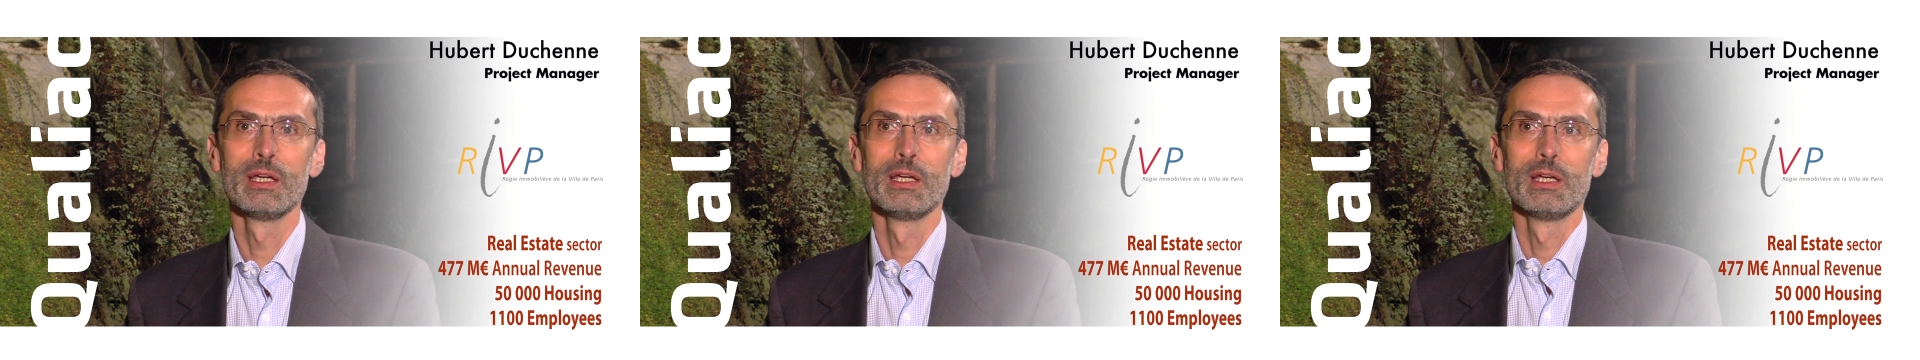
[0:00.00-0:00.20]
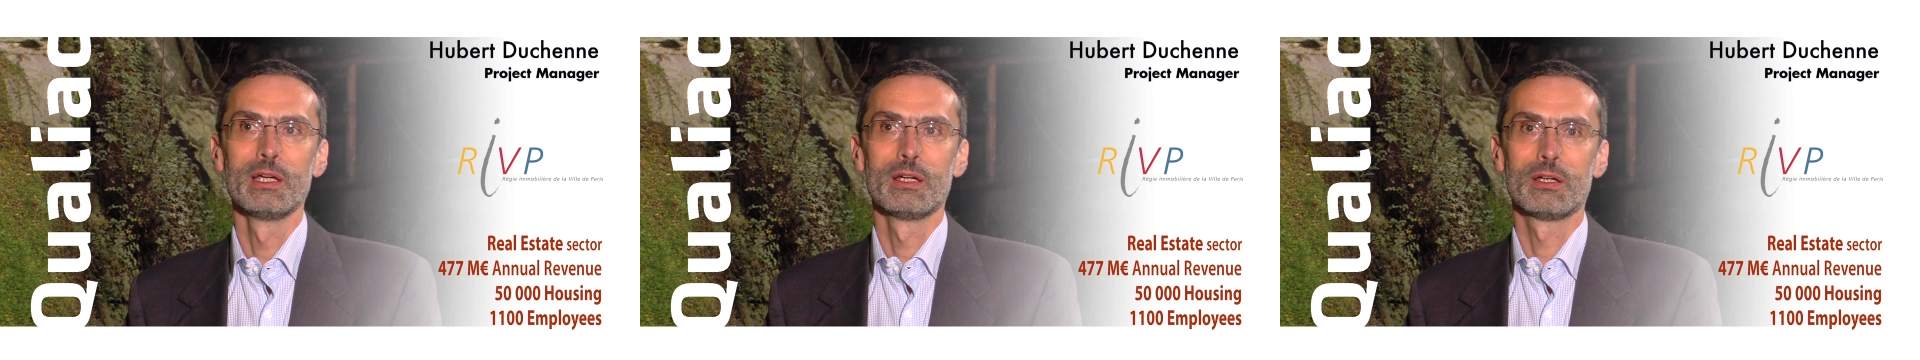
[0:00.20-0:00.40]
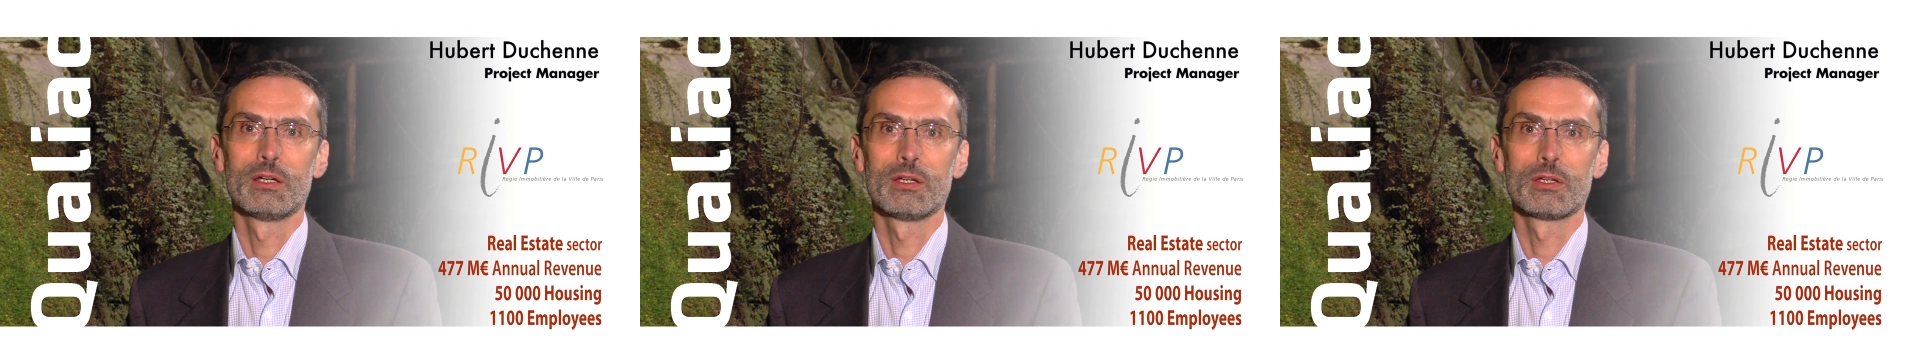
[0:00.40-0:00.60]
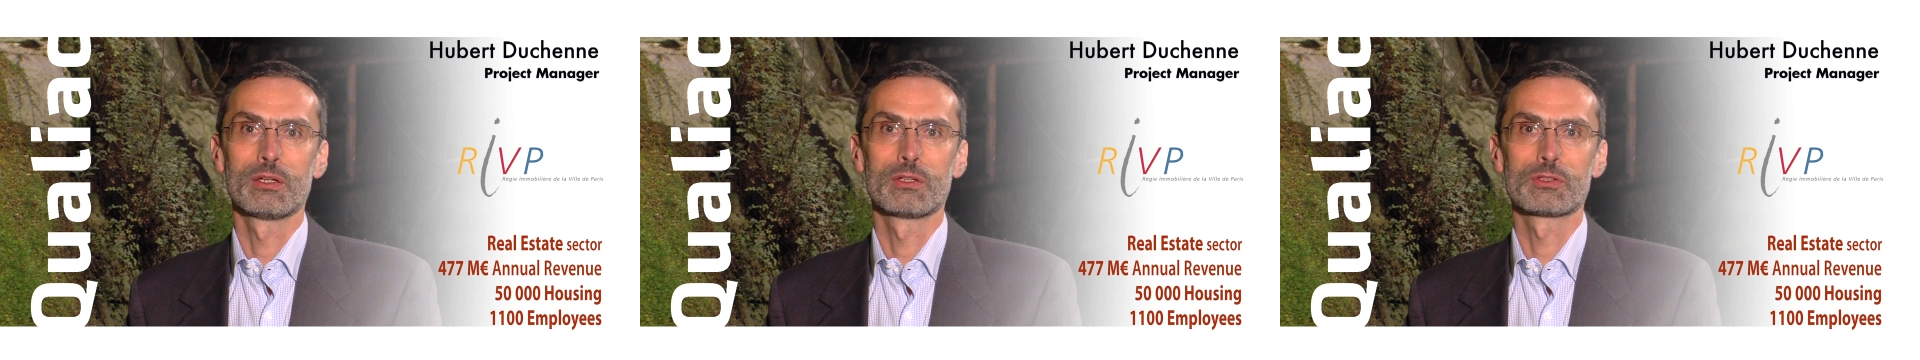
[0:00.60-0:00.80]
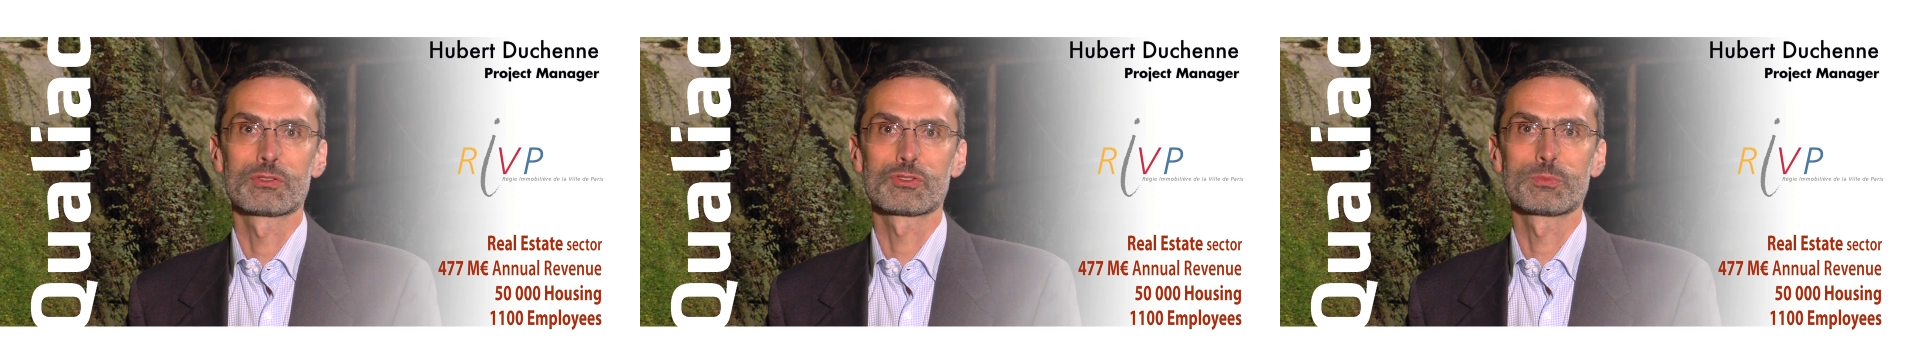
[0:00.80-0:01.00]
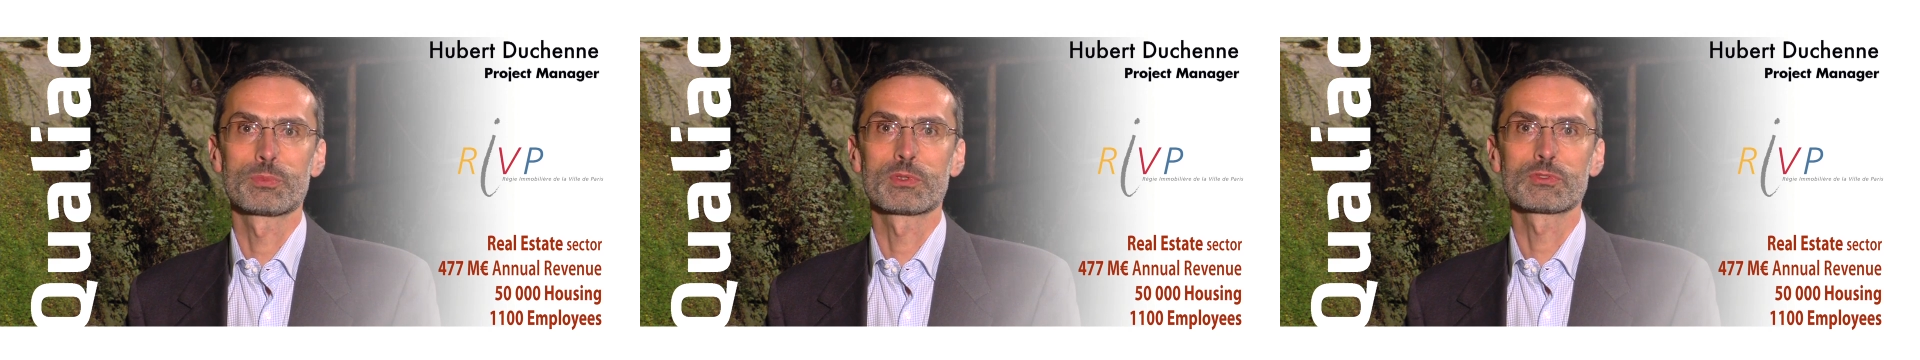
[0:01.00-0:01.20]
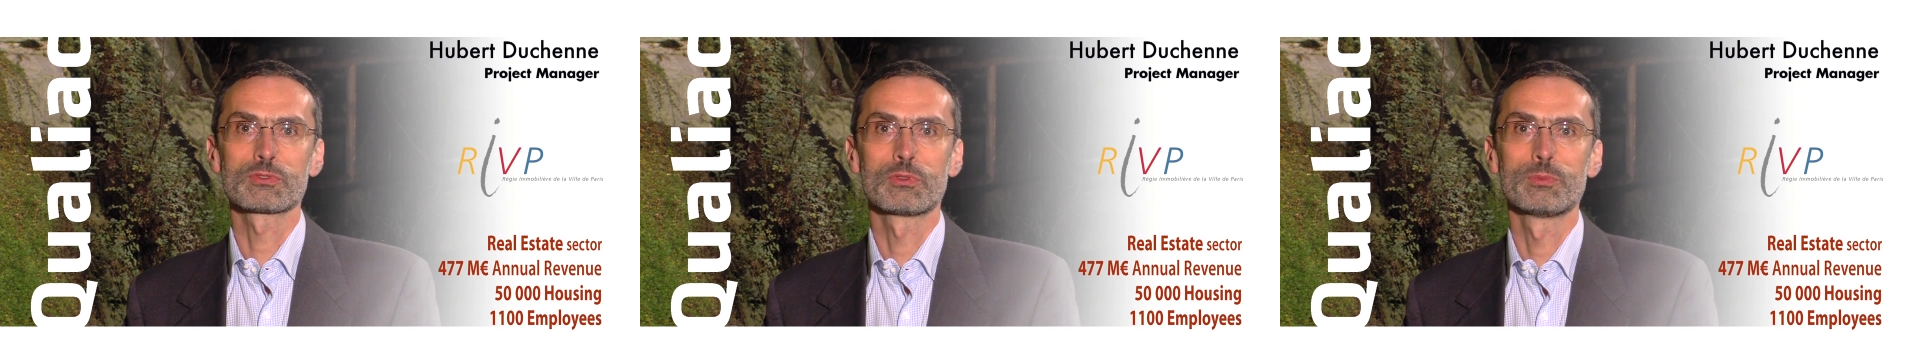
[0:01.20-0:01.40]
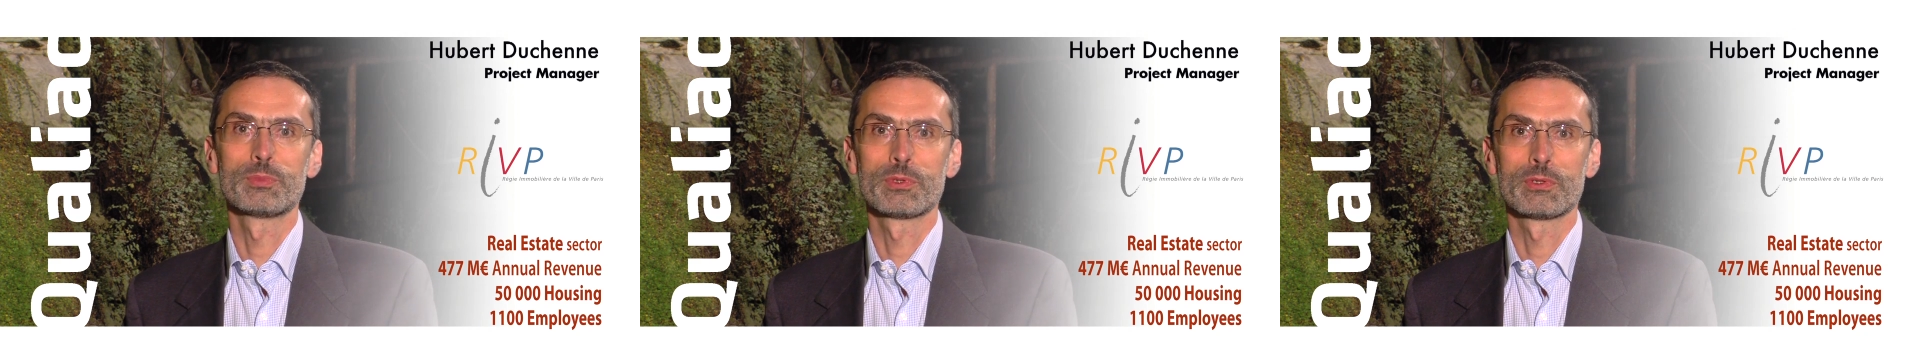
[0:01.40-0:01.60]
we are totally
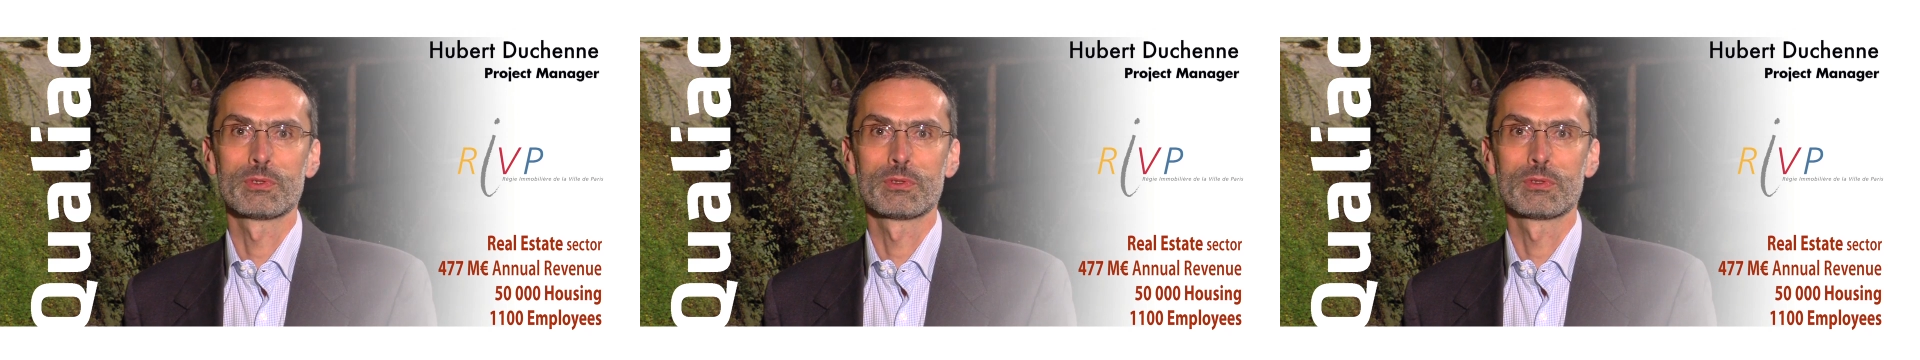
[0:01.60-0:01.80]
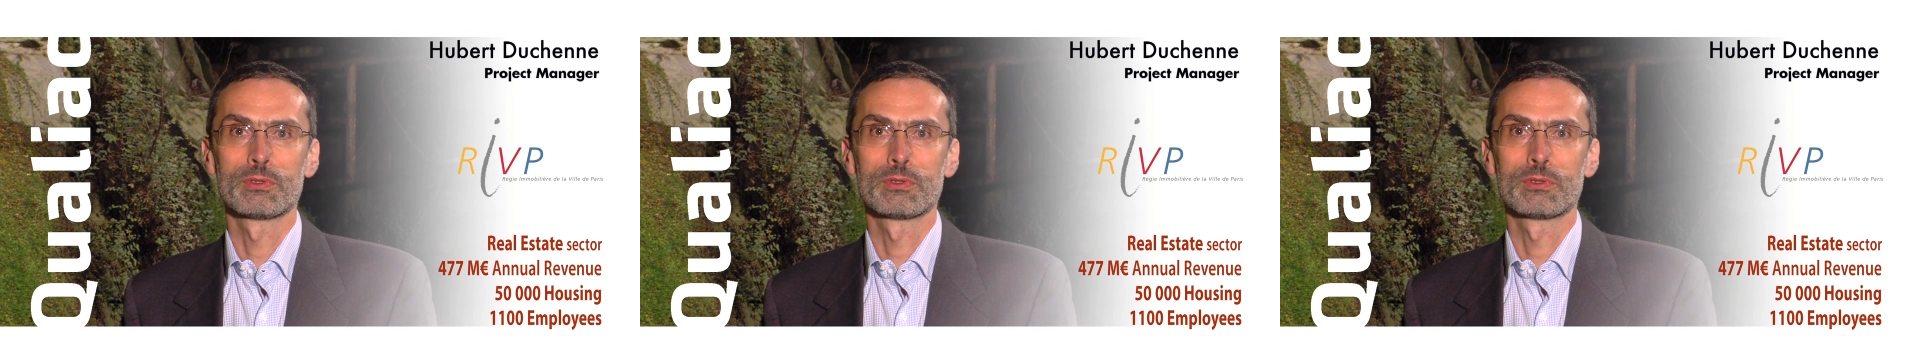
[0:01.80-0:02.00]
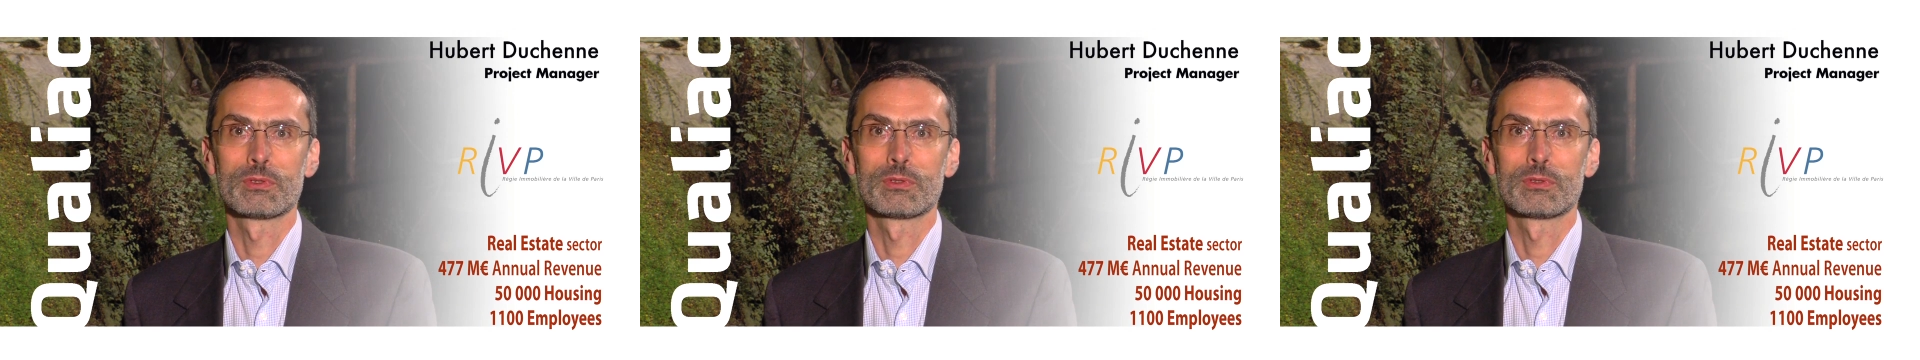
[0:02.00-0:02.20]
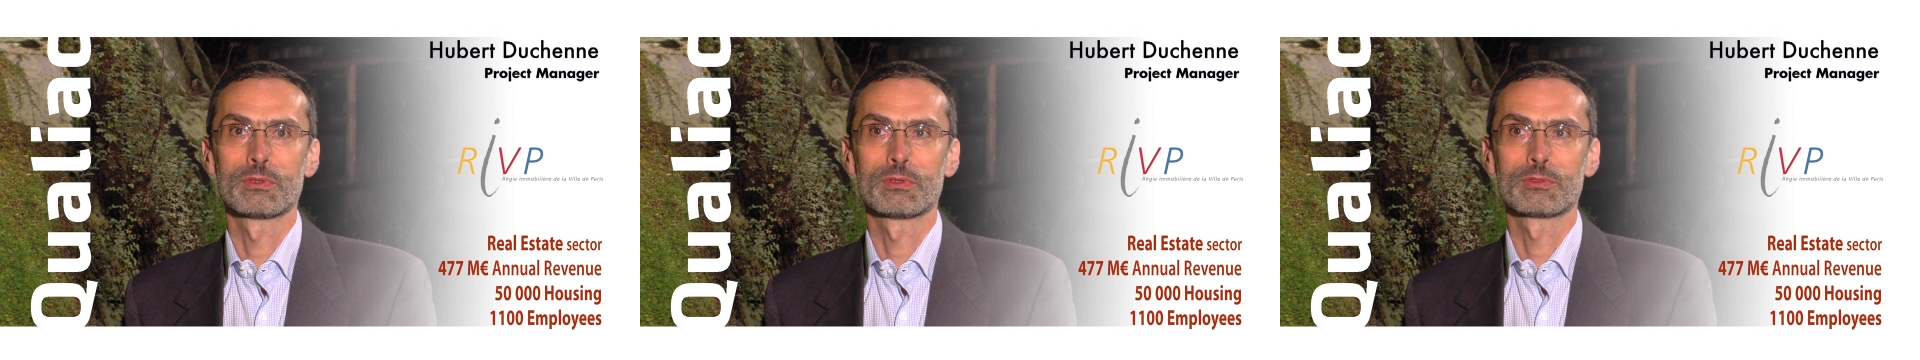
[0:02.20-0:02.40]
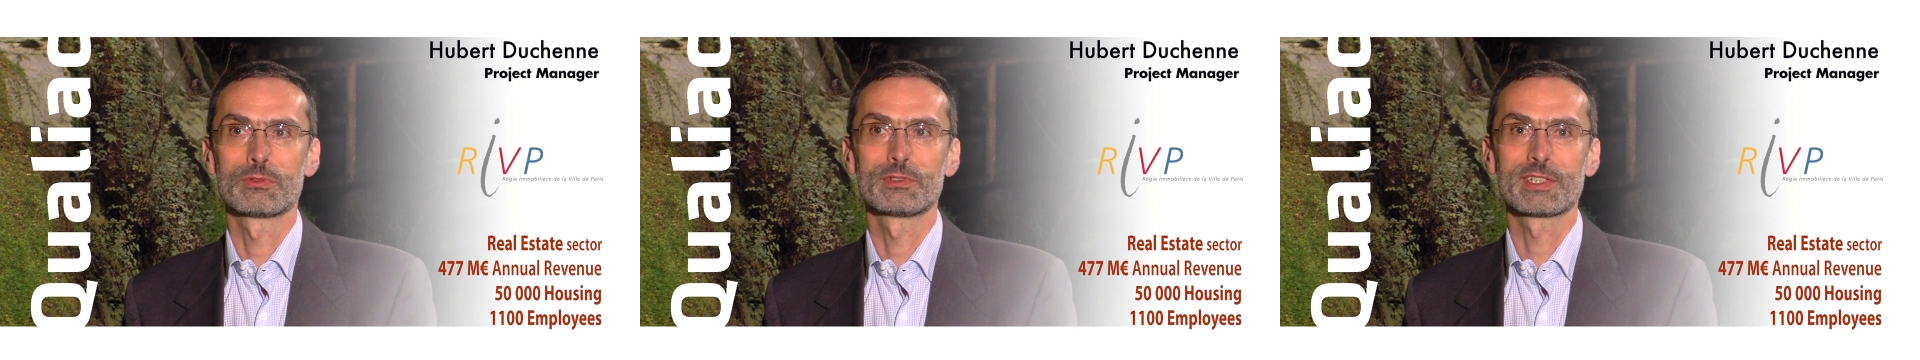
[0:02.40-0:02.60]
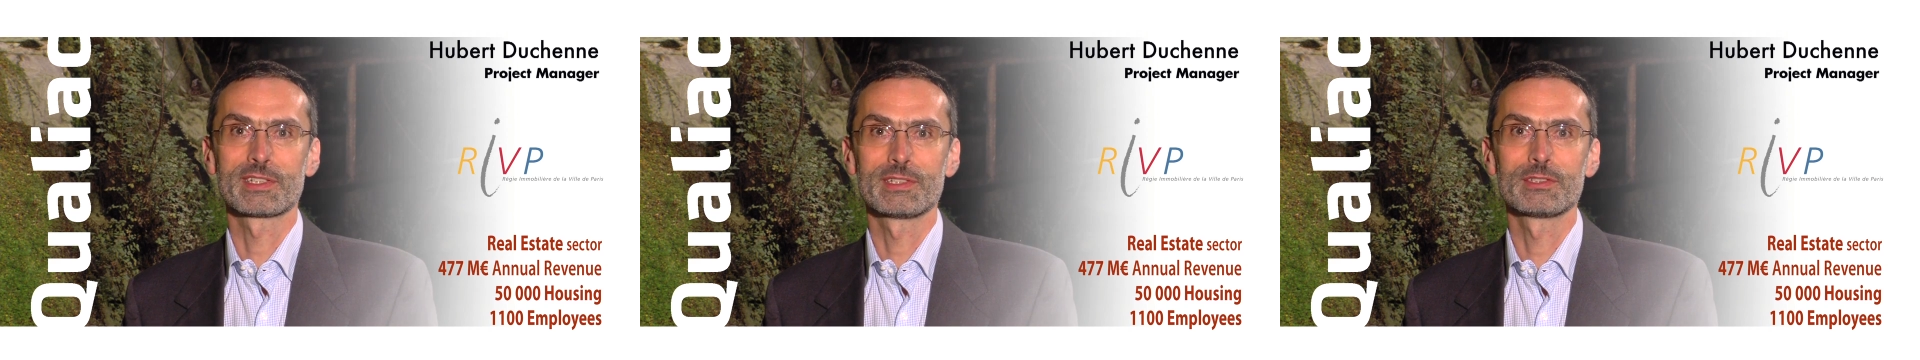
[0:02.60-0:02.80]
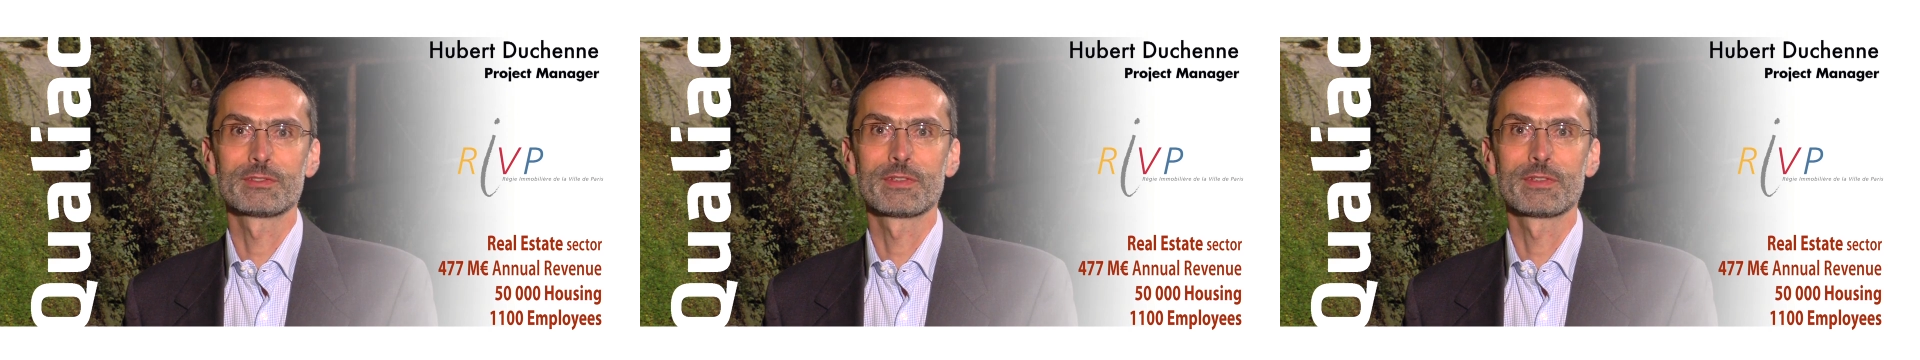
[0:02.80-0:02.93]
satisfied with Qualiac software